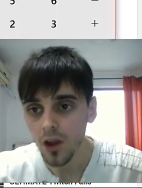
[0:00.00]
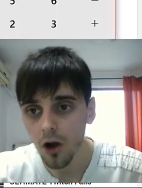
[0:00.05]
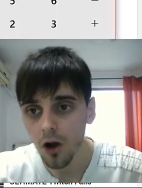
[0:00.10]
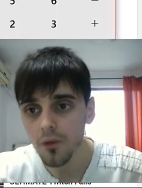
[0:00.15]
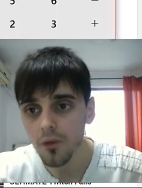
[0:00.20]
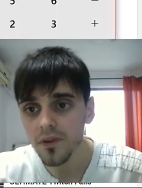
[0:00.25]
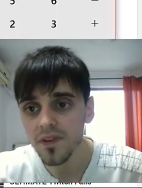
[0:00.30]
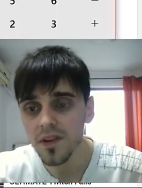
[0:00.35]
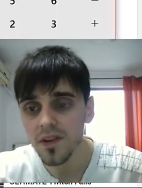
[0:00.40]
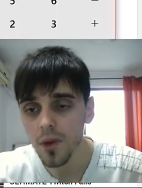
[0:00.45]

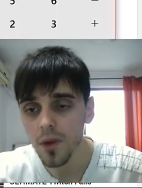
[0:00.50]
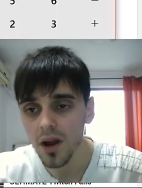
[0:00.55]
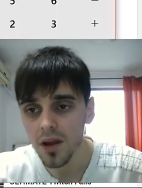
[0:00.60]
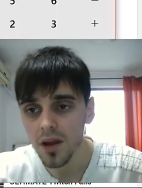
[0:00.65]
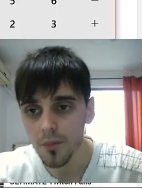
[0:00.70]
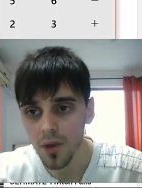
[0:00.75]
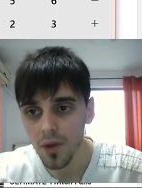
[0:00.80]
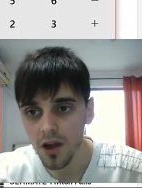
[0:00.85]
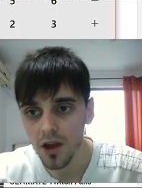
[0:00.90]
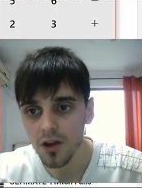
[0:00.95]
obviously
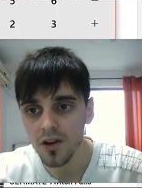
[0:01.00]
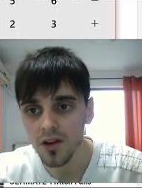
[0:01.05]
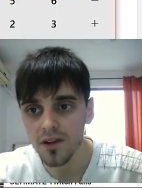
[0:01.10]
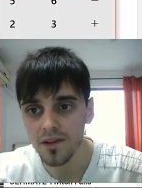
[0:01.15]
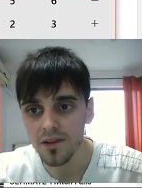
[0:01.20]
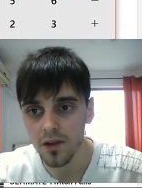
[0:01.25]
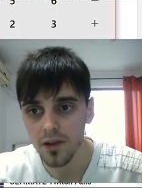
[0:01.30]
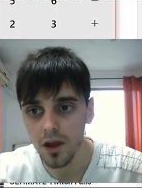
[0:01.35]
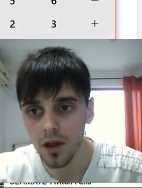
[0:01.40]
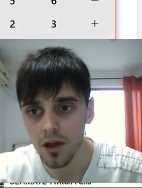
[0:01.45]
my
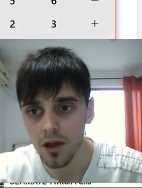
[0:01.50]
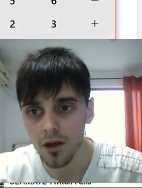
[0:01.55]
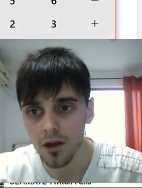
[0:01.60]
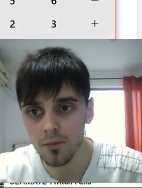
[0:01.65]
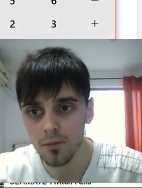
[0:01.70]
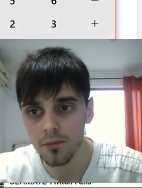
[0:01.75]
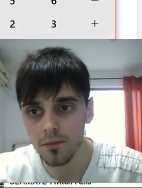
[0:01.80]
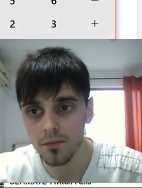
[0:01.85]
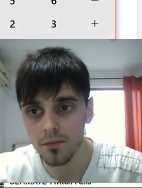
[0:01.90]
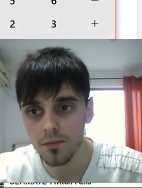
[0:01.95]
earnings
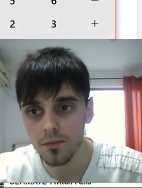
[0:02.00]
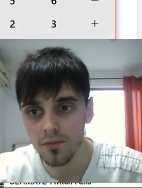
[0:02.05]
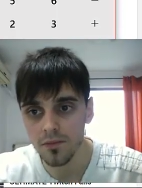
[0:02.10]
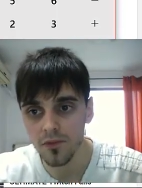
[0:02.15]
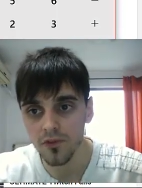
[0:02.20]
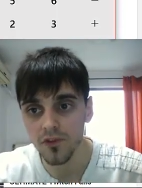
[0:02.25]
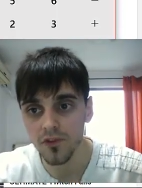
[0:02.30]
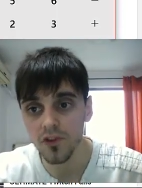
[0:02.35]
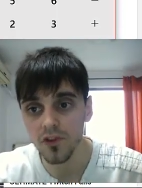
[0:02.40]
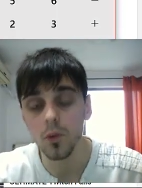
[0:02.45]

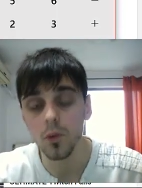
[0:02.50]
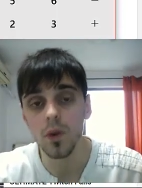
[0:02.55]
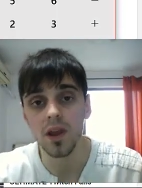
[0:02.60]
for the